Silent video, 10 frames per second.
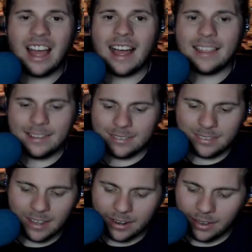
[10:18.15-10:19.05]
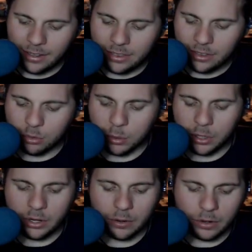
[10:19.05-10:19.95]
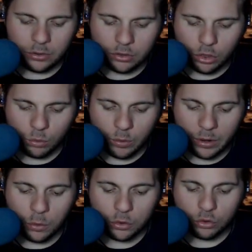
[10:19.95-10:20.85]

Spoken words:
I think his second likeliest winner here is the three-horse